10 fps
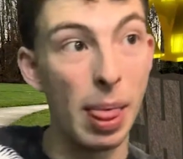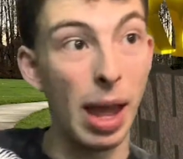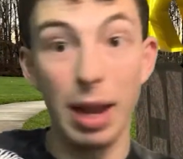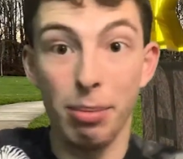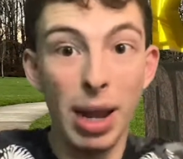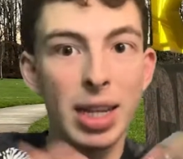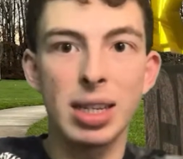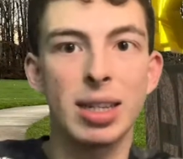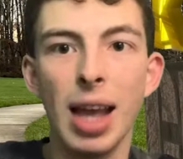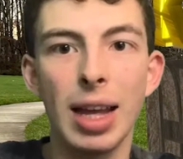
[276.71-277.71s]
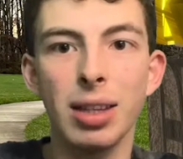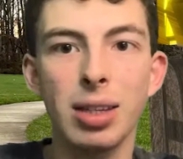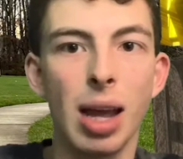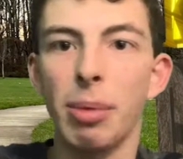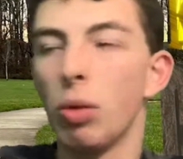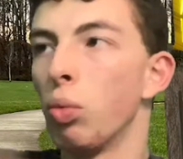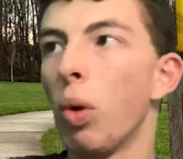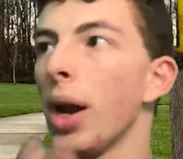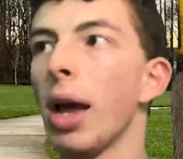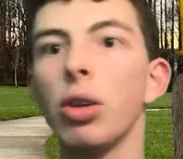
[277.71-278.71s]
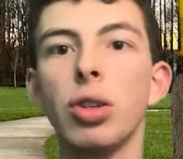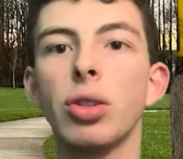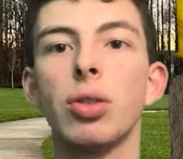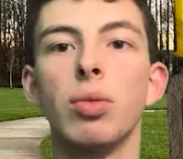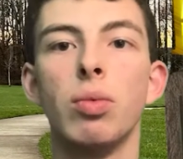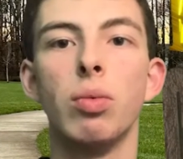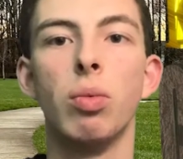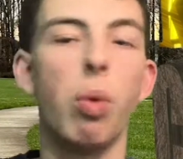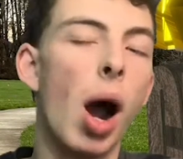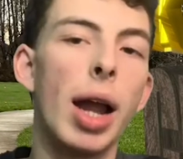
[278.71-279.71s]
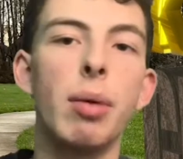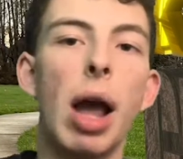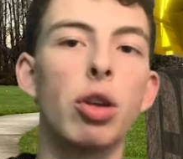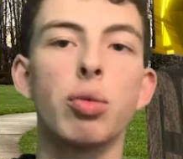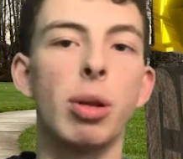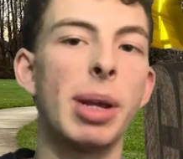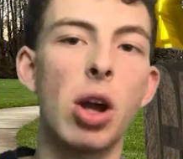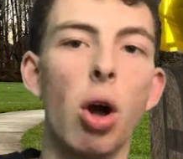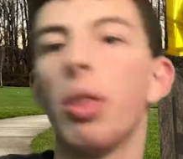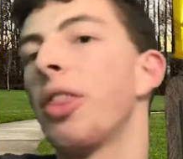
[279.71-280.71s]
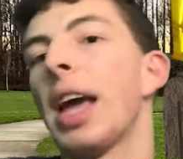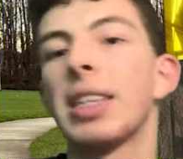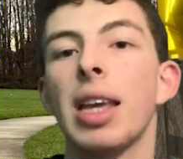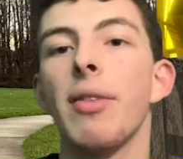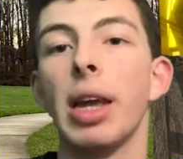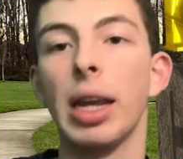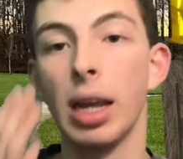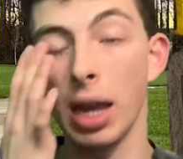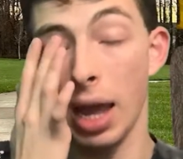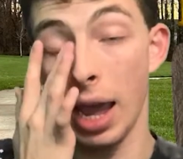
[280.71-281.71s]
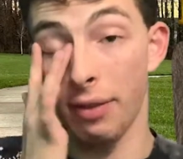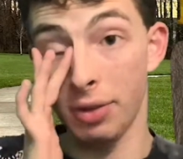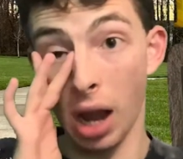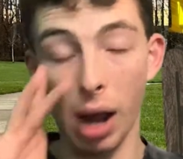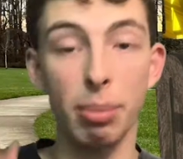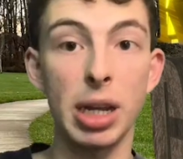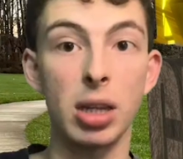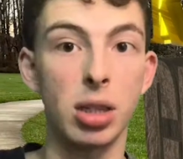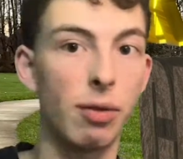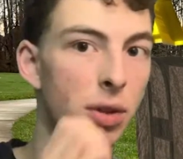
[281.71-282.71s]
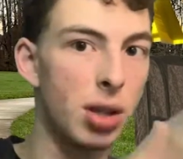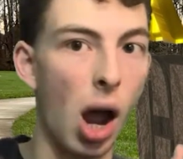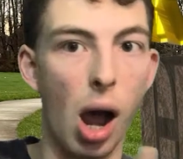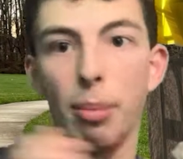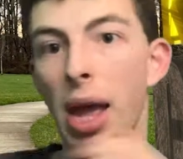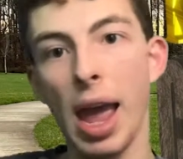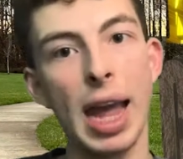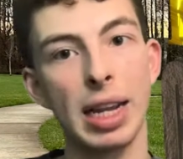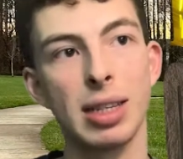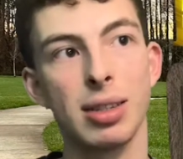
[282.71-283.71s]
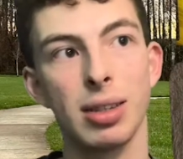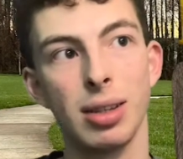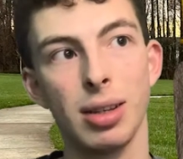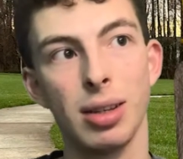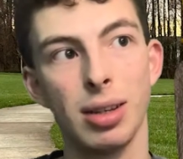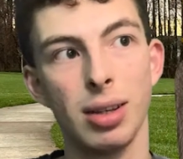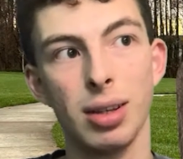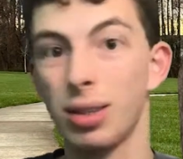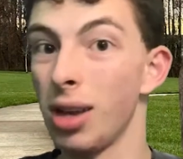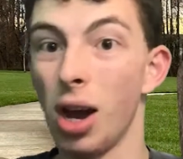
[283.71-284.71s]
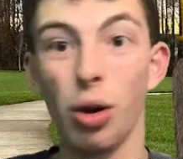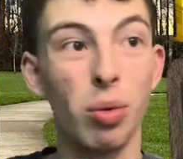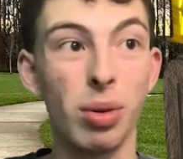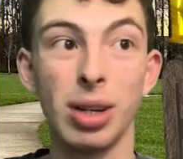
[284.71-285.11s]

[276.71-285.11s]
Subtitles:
it makes sense. I mean, what else? Why else would it be called Thanksgiving if not because of Tom Hanks? So